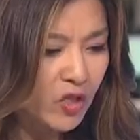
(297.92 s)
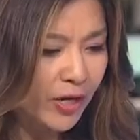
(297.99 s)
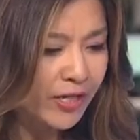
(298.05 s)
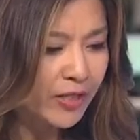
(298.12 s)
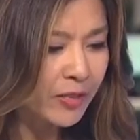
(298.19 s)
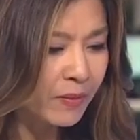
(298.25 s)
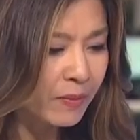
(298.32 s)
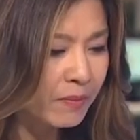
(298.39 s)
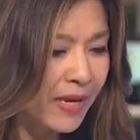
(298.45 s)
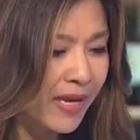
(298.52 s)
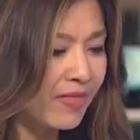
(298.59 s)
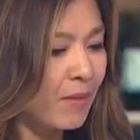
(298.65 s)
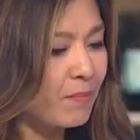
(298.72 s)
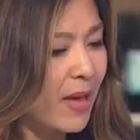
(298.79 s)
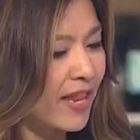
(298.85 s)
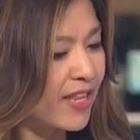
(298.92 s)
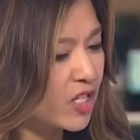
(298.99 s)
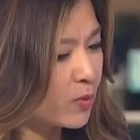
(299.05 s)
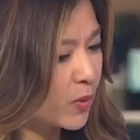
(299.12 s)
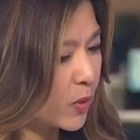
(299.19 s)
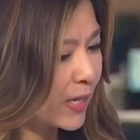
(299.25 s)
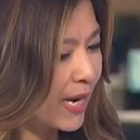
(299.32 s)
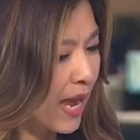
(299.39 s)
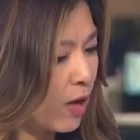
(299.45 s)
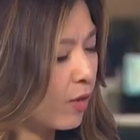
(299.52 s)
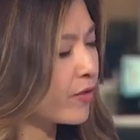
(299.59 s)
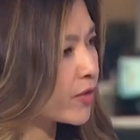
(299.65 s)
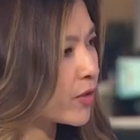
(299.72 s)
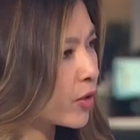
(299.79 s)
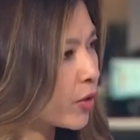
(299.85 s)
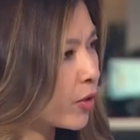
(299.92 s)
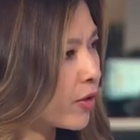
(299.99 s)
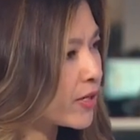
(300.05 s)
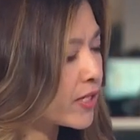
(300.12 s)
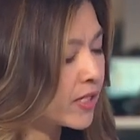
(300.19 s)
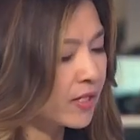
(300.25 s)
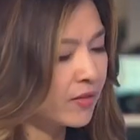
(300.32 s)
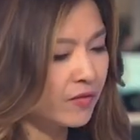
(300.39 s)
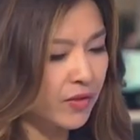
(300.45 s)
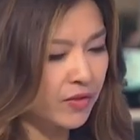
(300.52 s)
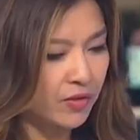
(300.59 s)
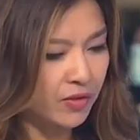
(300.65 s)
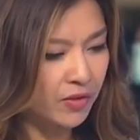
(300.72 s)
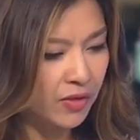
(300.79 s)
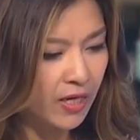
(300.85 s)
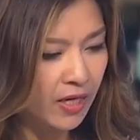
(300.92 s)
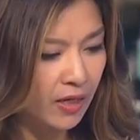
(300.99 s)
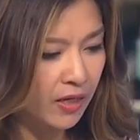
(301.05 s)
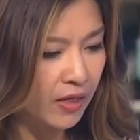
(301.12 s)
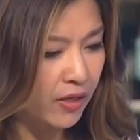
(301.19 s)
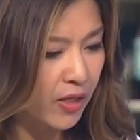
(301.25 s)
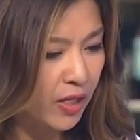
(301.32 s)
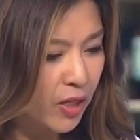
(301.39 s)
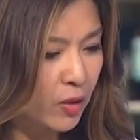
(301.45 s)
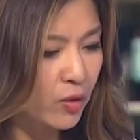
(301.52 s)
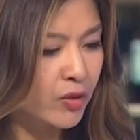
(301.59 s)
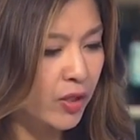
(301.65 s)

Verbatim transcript: trying to make that balance between health security versus uh, EU